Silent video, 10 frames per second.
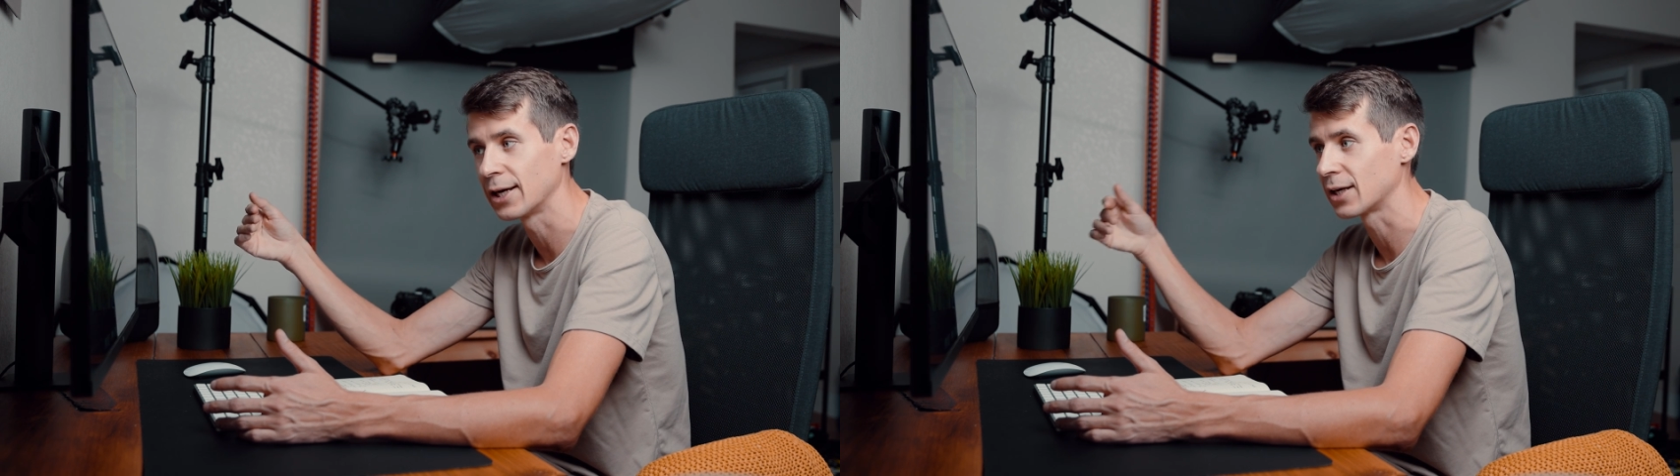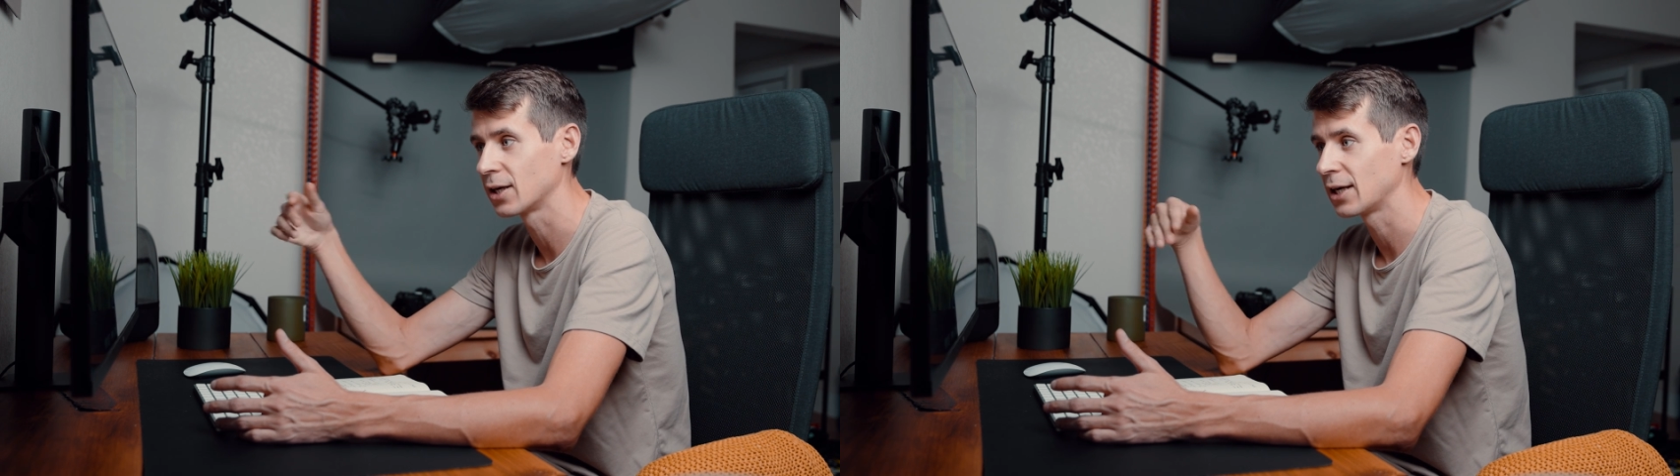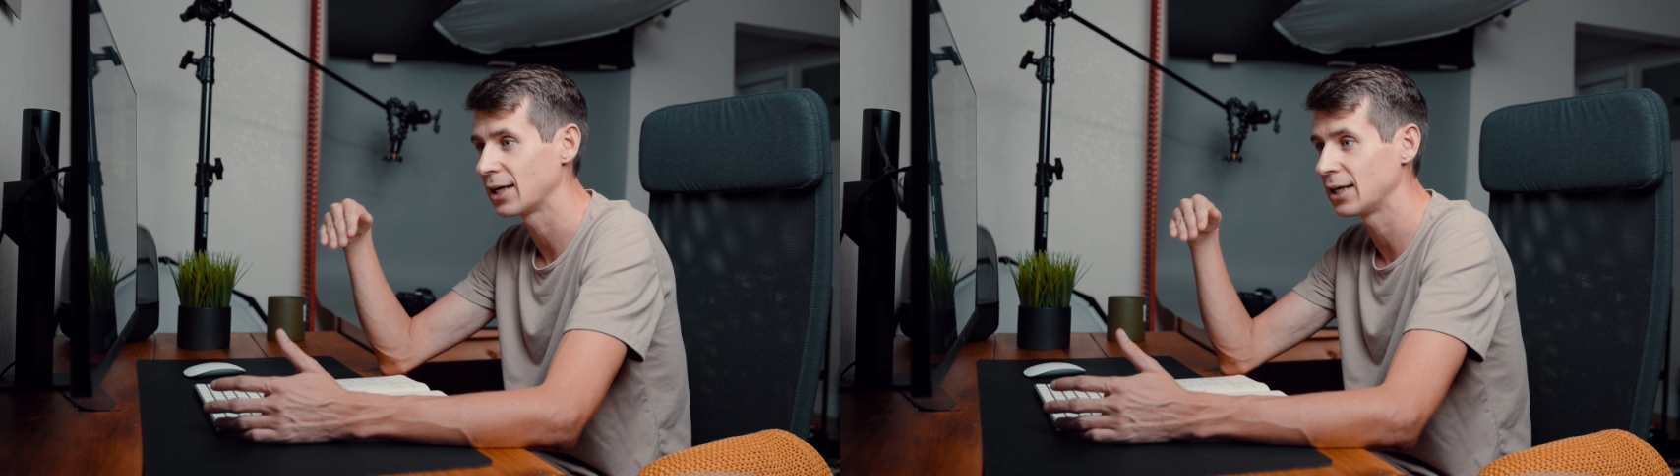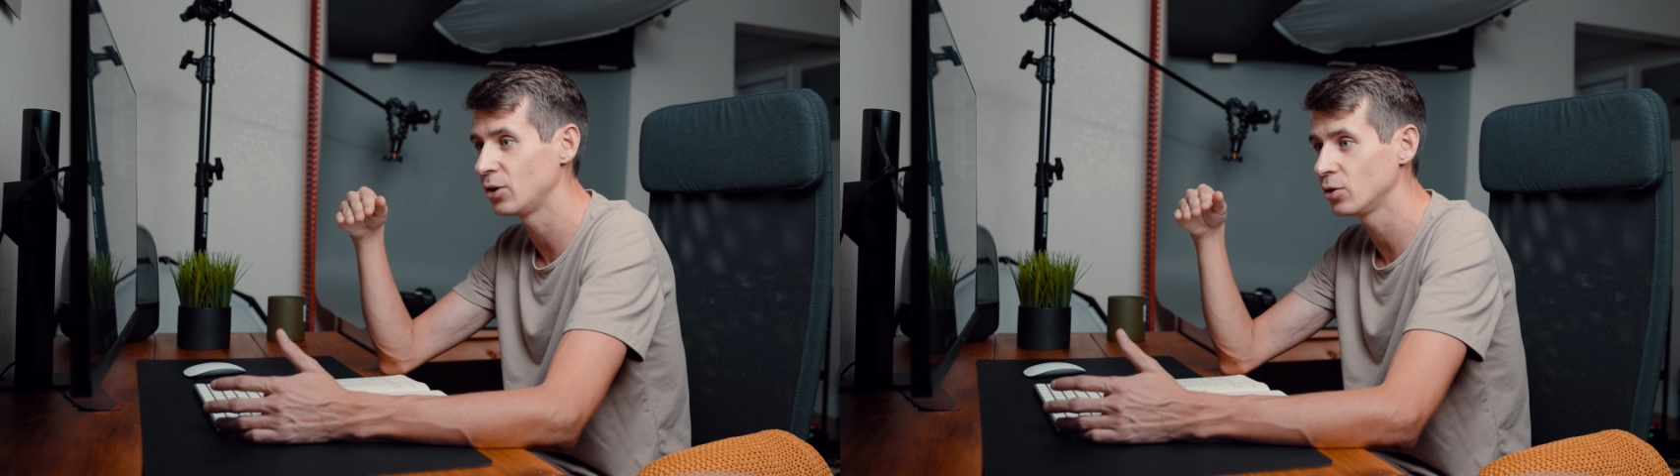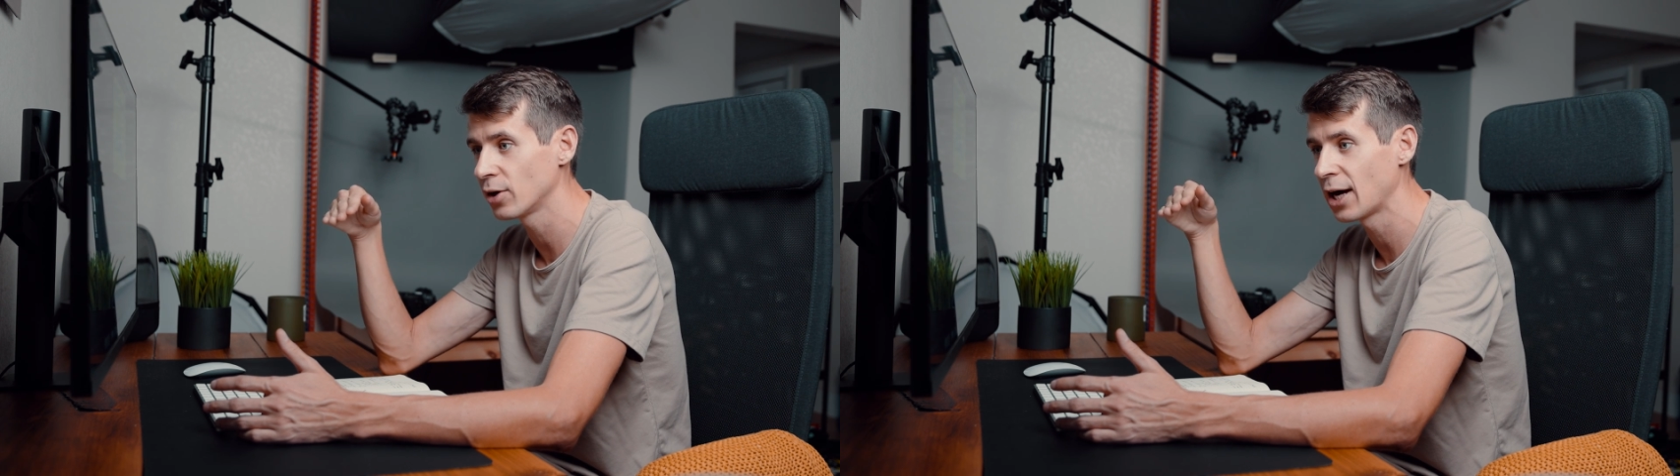Like,
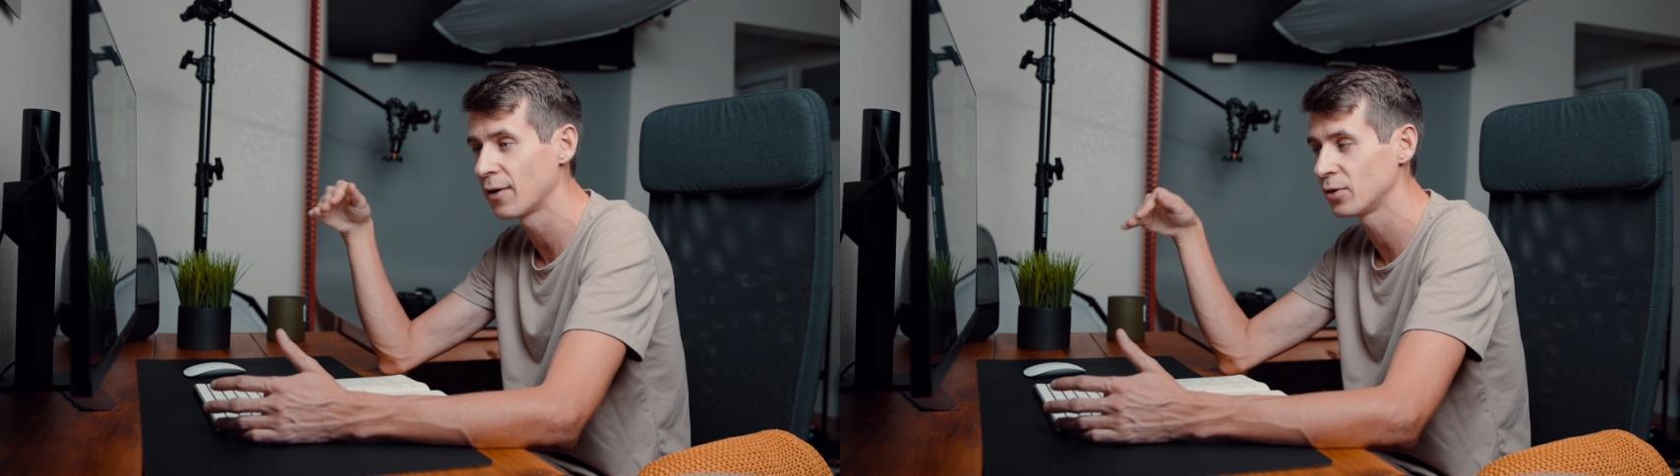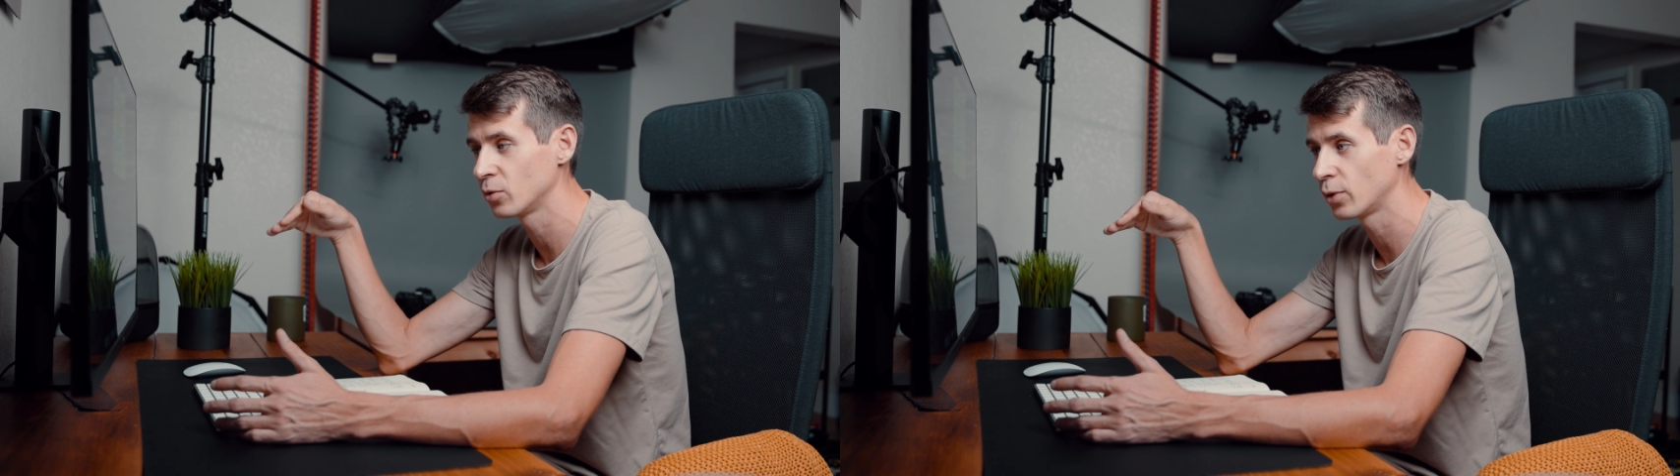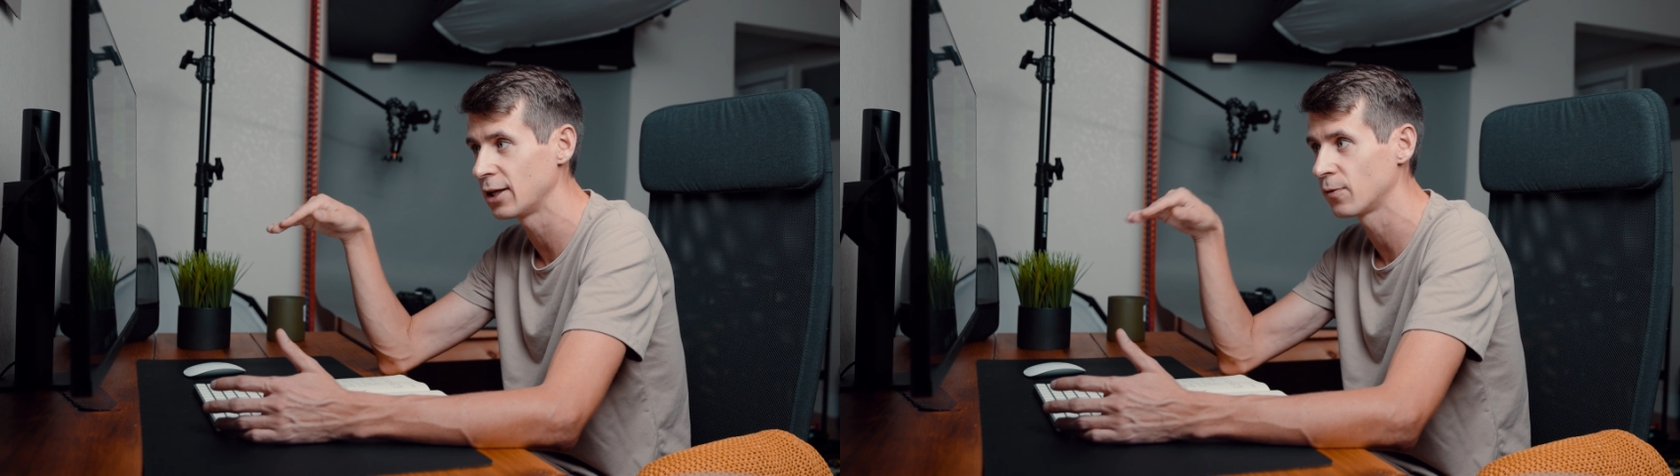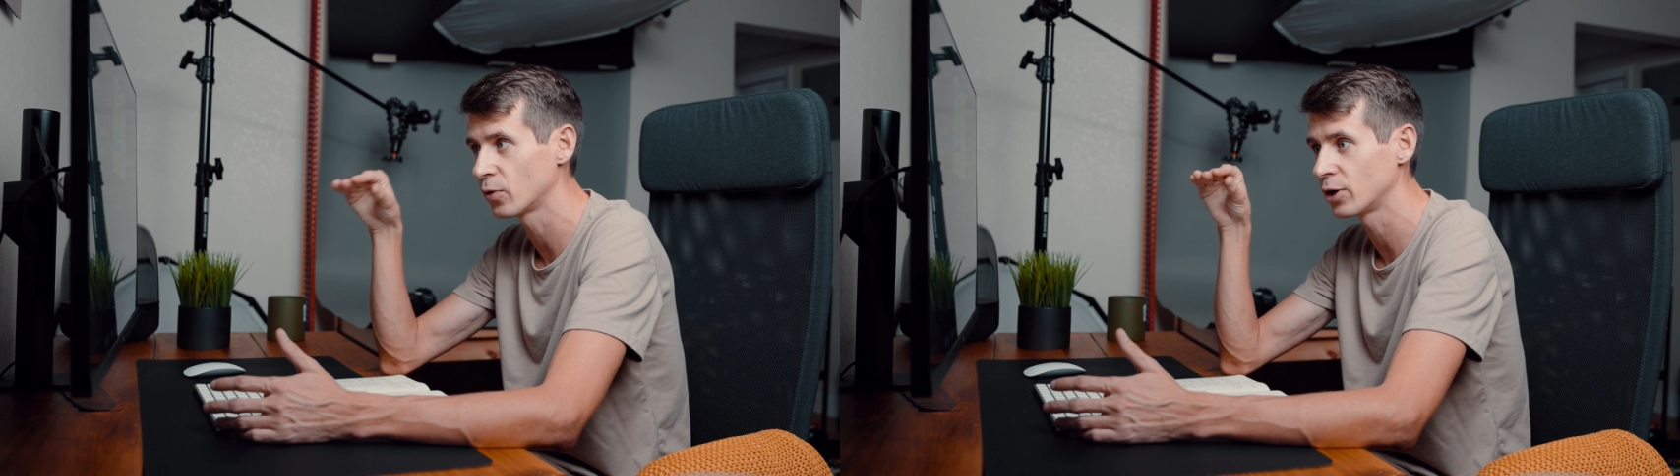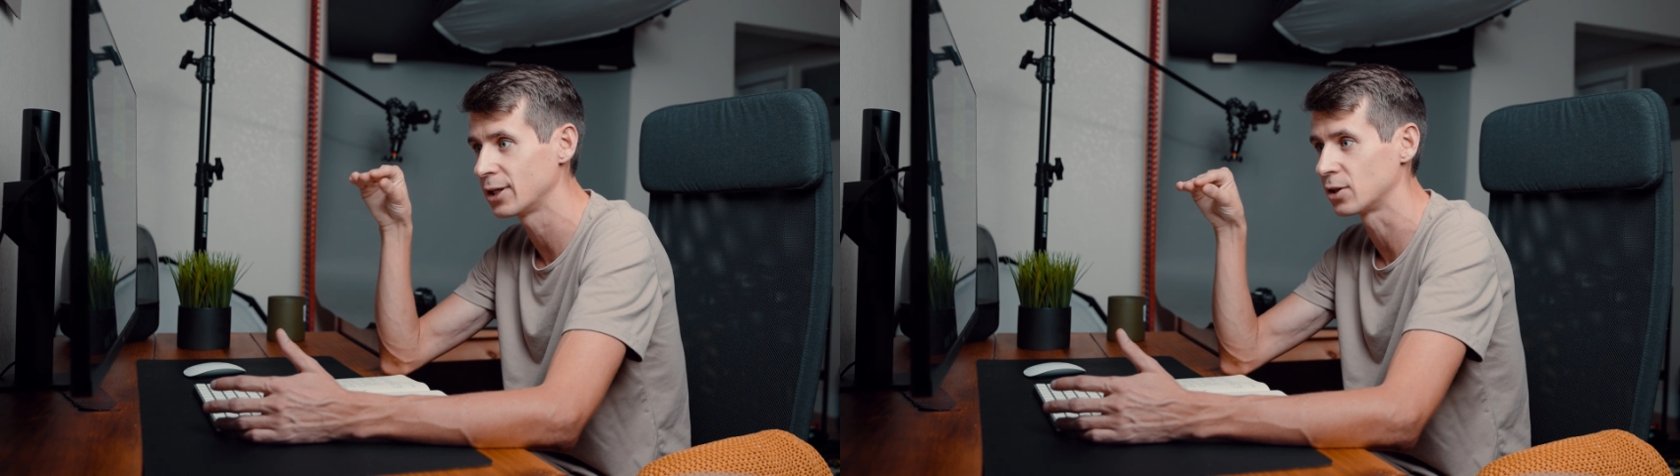you don't have to wait
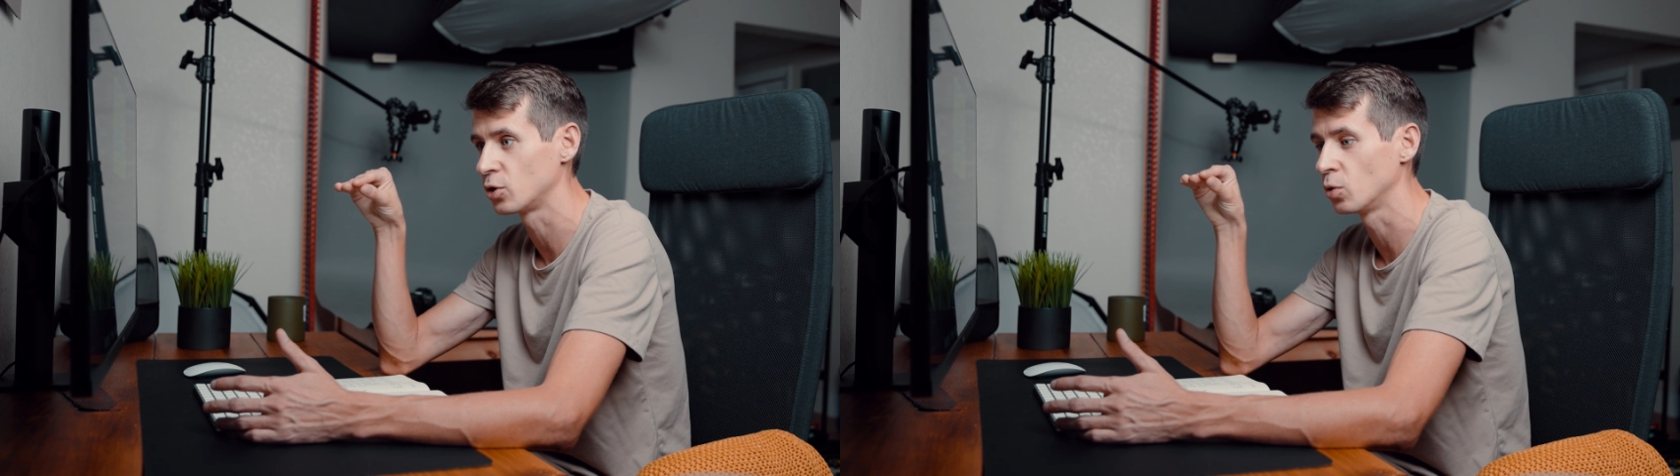for it